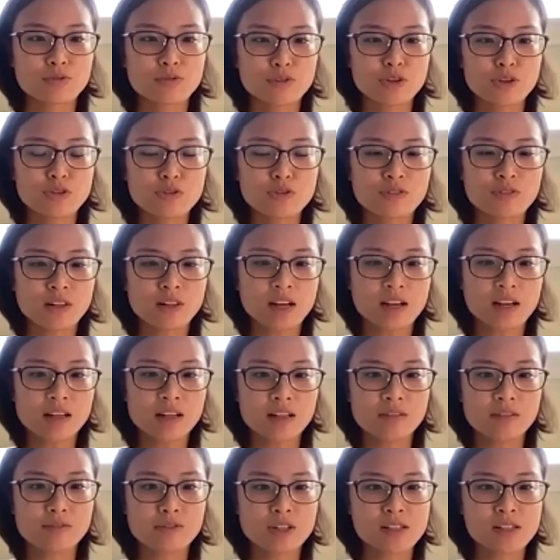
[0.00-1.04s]
you,
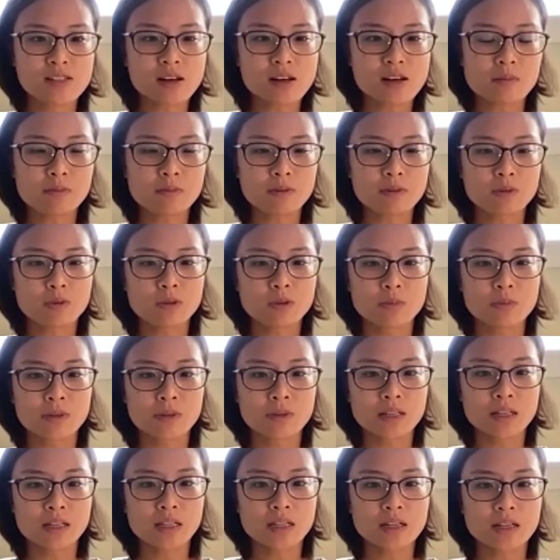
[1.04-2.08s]
flying, for example, would
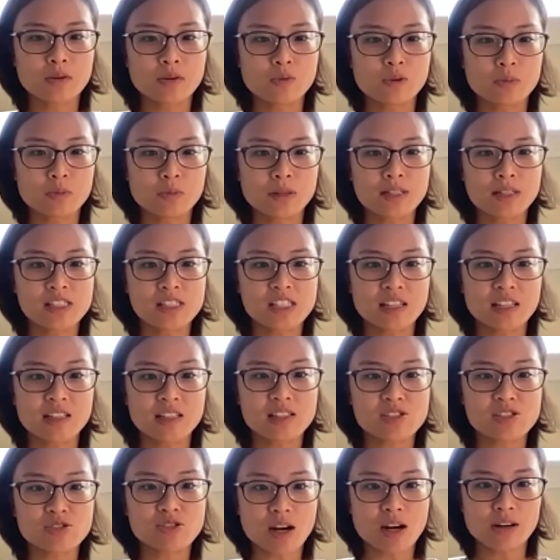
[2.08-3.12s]
be a
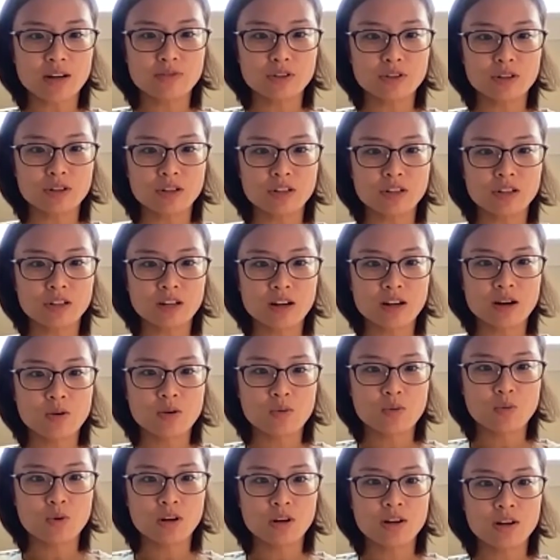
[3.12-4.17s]
genius driver,
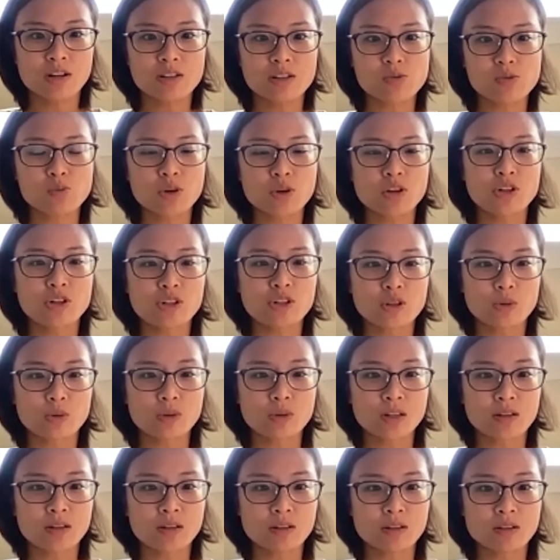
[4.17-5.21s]
whereas what you're
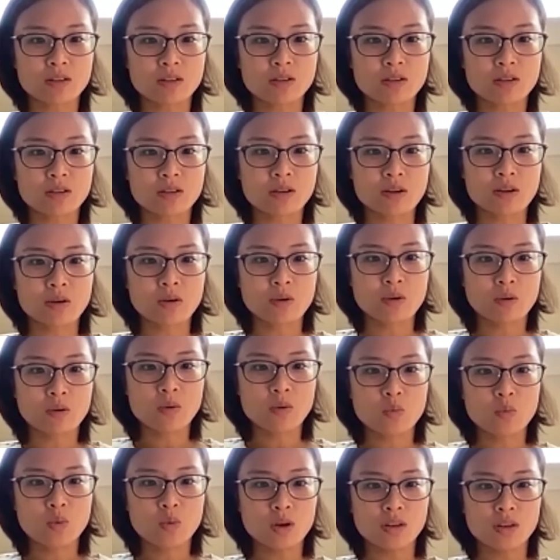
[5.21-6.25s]
doing
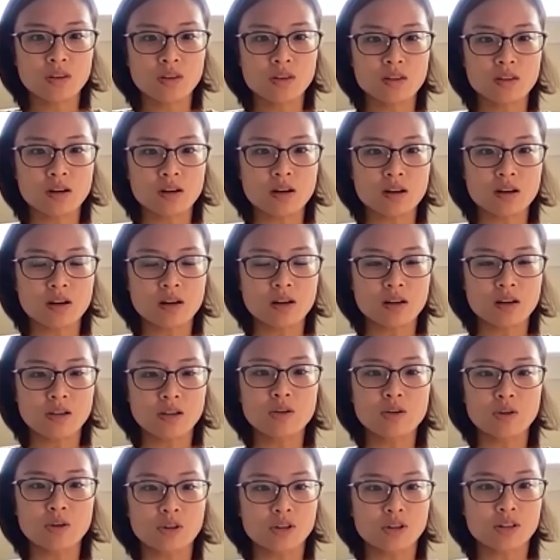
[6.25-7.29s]
with
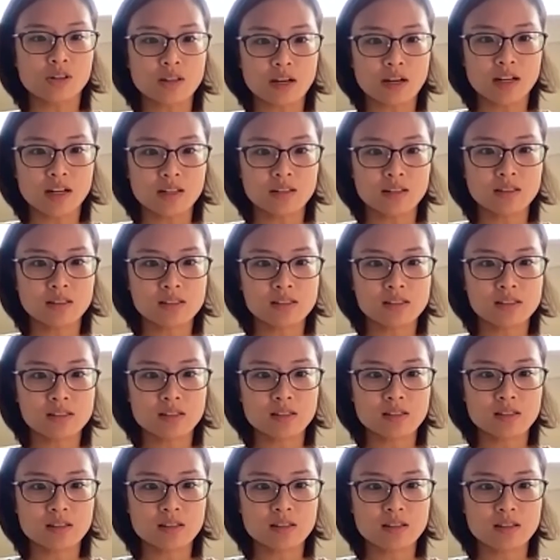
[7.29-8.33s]
your clients,
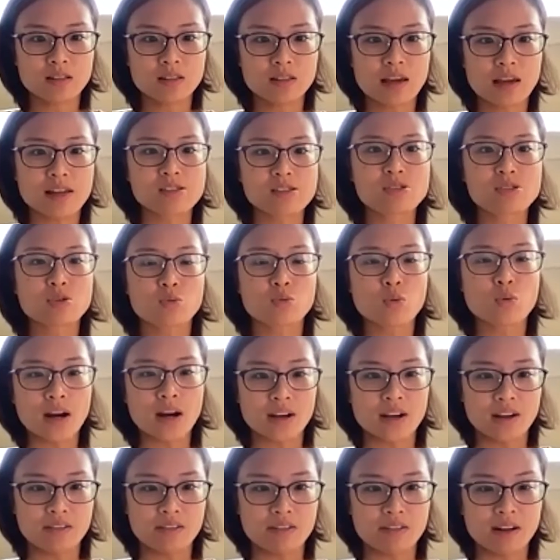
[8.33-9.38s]
that's your
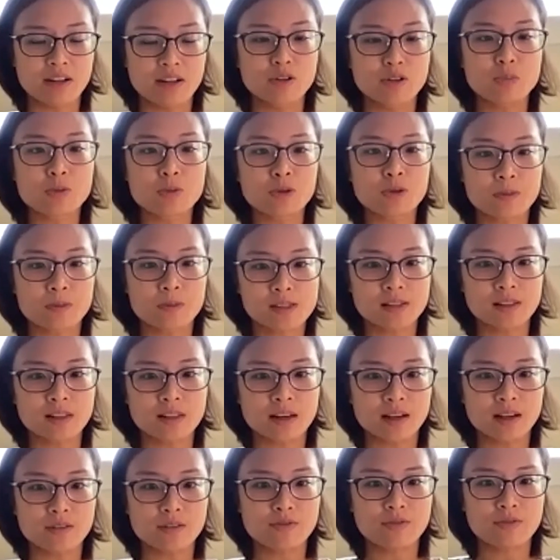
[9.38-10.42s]
why, right? Your purpose in
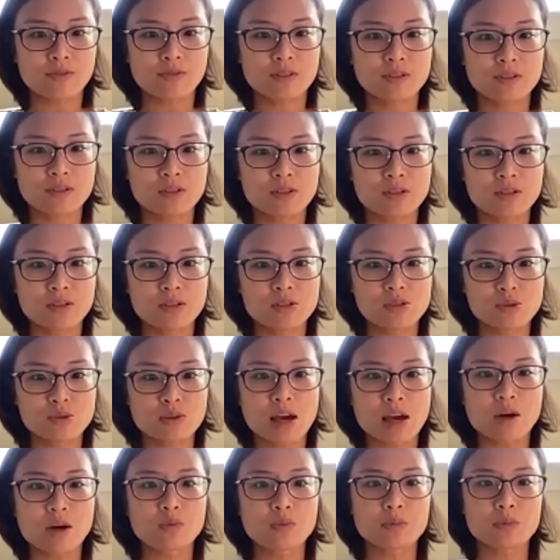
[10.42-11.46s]
life. So
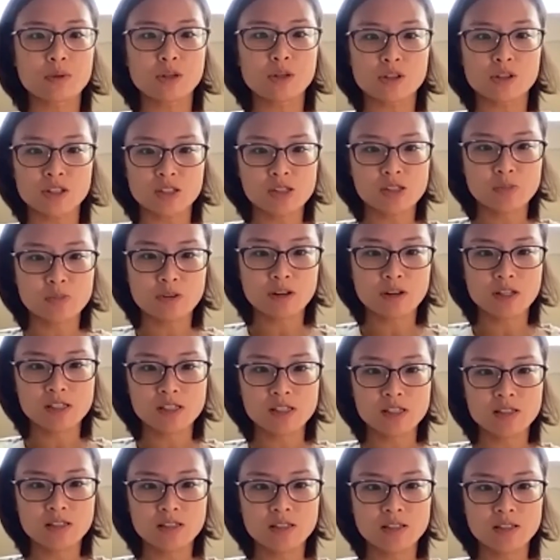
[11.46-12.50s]
that would be your
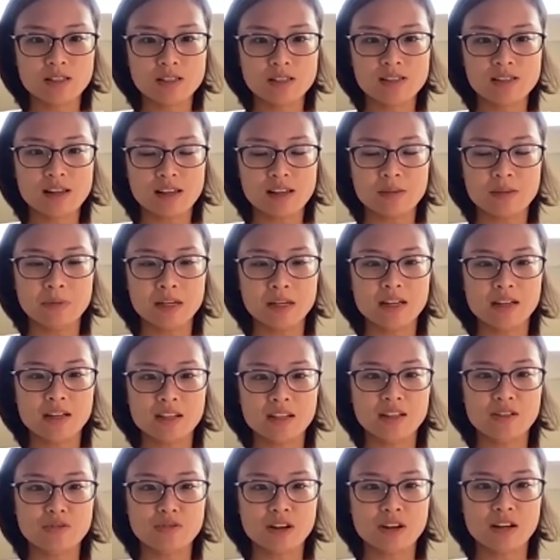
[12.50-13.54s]
inspiration. Am I
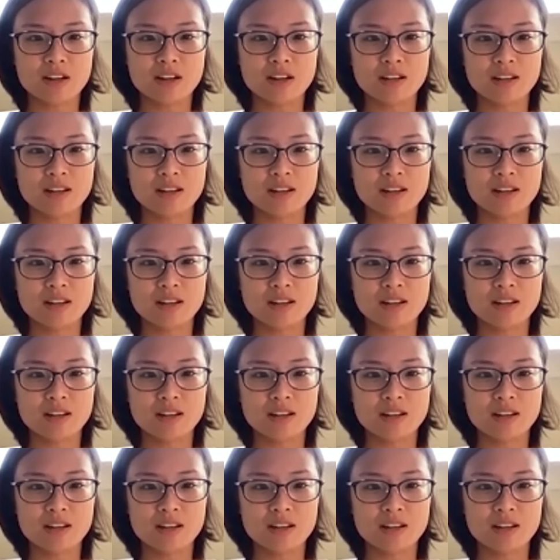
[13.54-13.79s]
getting it right?